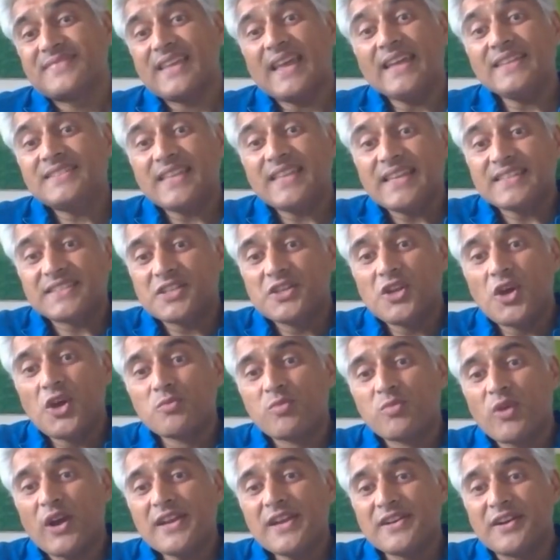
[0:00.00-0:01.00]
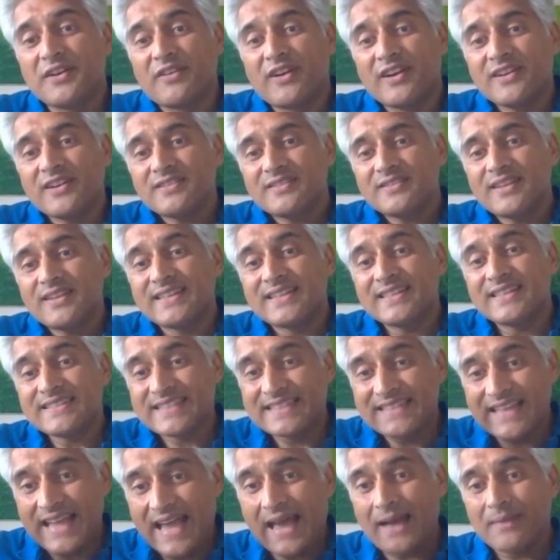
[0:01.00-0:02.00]
It's a no-brainer, right? It
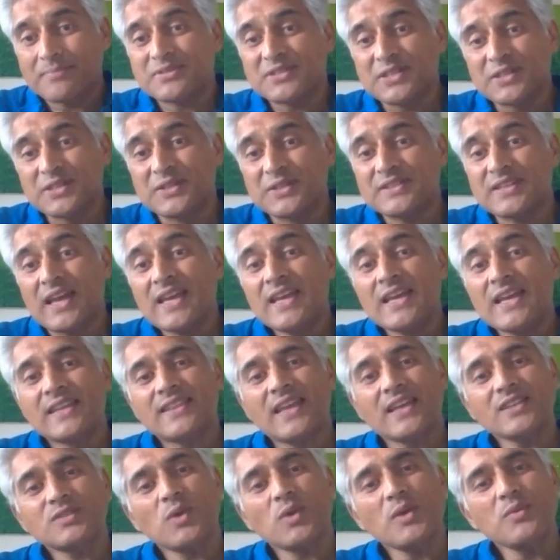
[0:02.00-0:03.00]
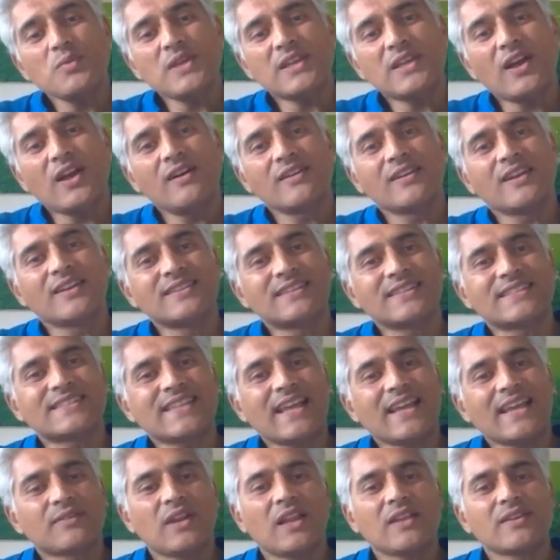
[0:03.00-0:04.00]
isn't absolutely. That's why we can't
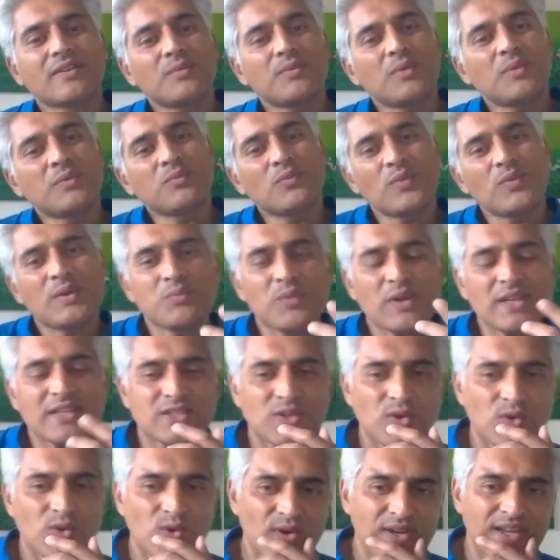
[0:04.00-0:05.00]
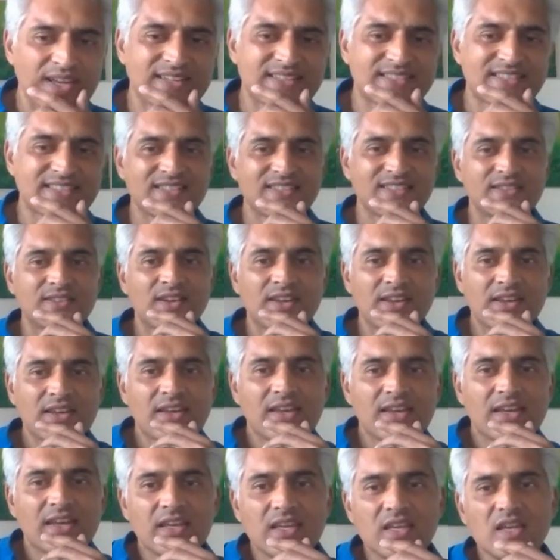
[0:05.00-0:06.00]
understand. Like when we're talking to, you
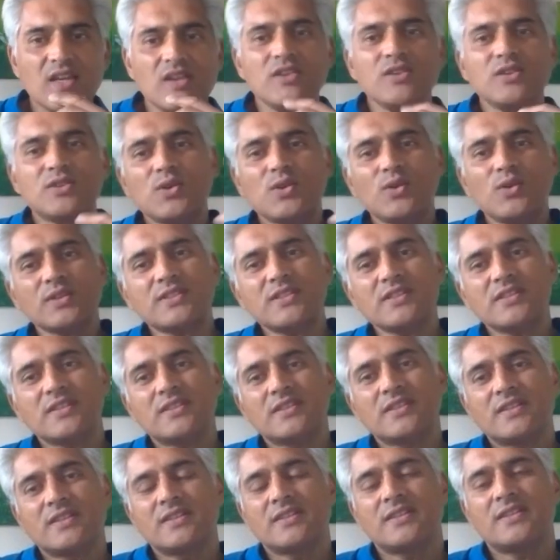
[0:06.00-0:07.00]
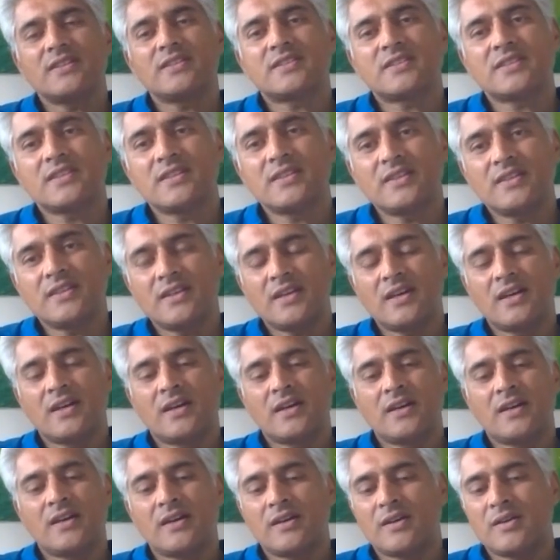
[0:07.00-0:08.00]
know, you talk to
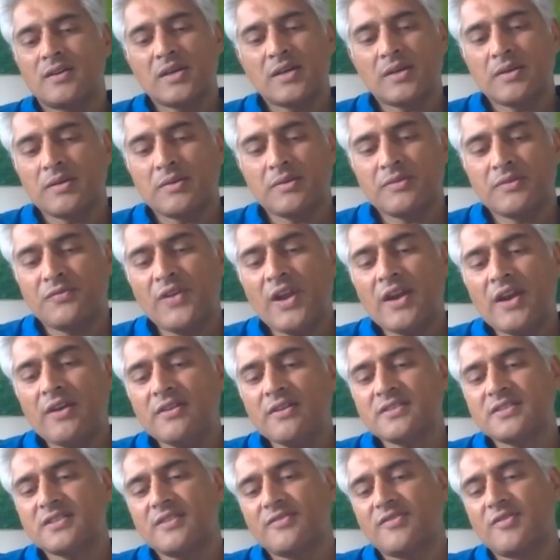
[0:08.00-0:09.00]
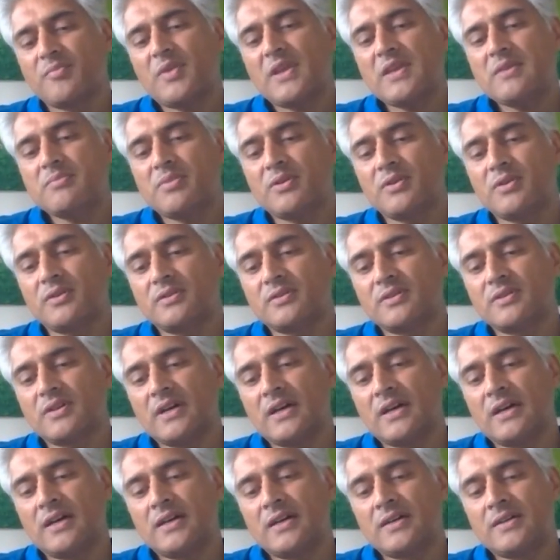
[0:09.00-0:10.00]
various different people
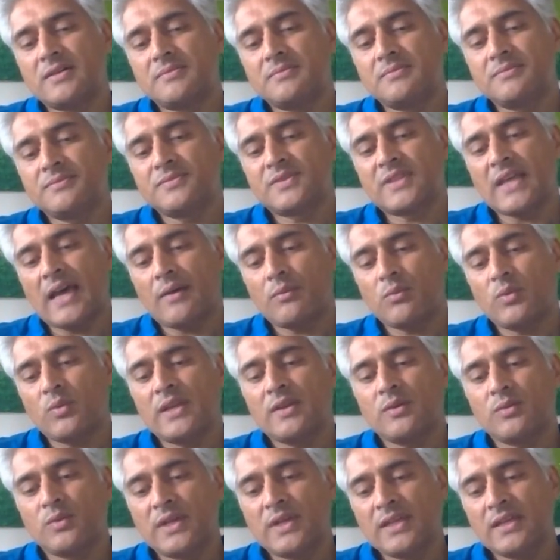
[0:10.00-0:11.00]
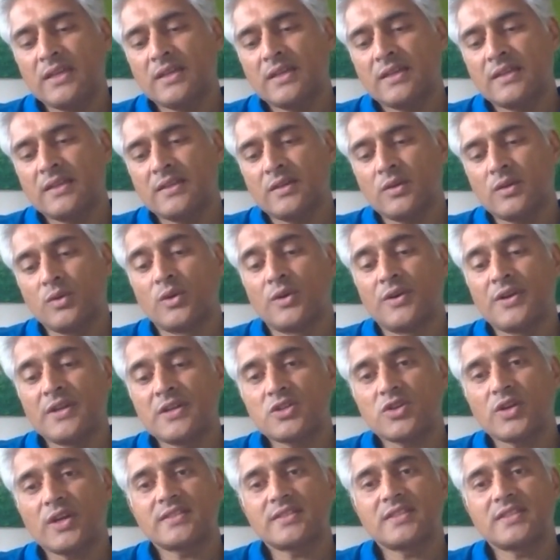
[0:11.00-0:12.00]
that we who are
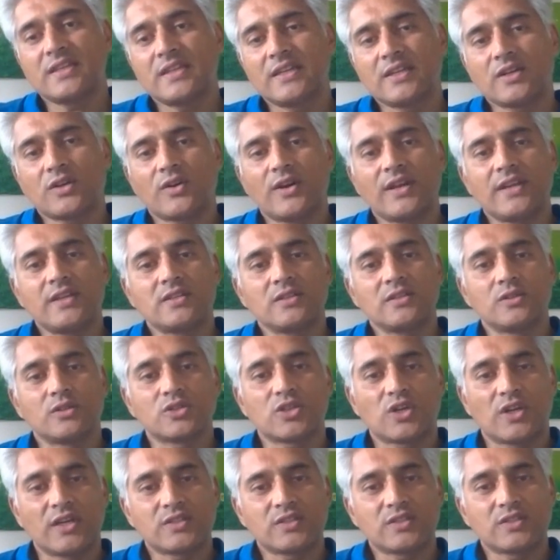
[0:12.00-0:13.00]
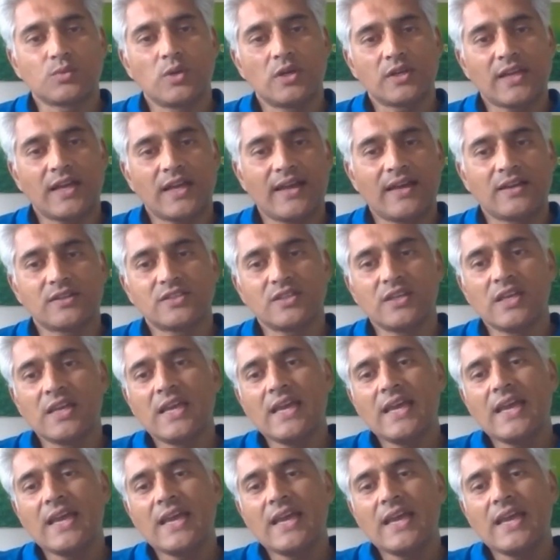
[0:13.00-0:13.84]
interested in Kraydel or trying to work out how to,